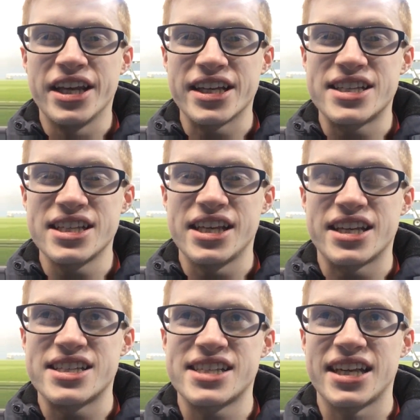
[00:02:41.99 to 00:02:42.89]
you
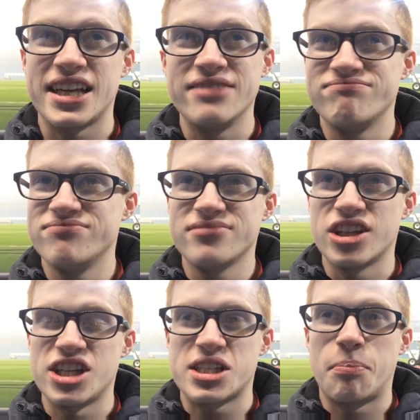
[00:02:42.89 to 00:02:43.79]
could see
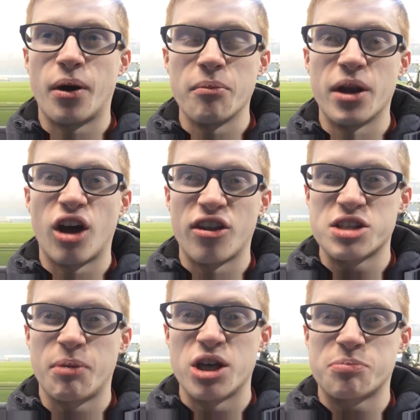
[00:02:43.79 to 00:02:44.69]
the disappointment on the
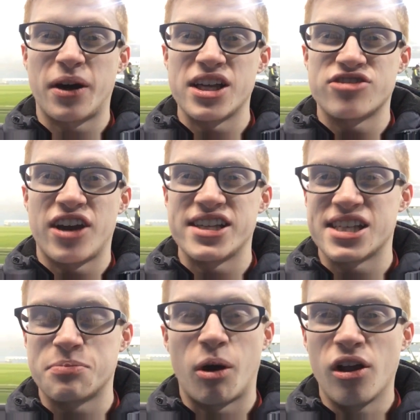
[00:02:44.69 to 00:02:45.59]
Spurs players'
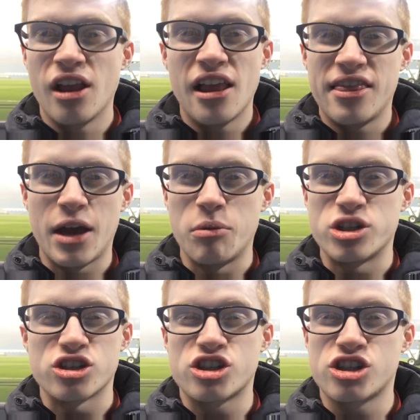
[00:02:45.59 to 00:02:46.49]
faces, but they were
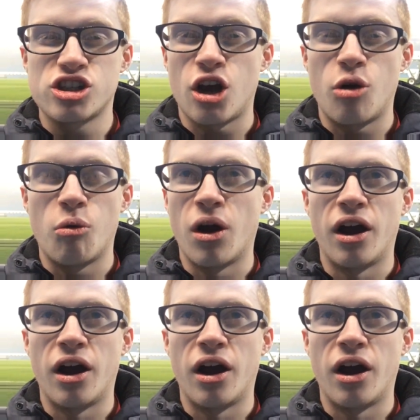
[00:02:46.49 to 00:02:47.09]
just so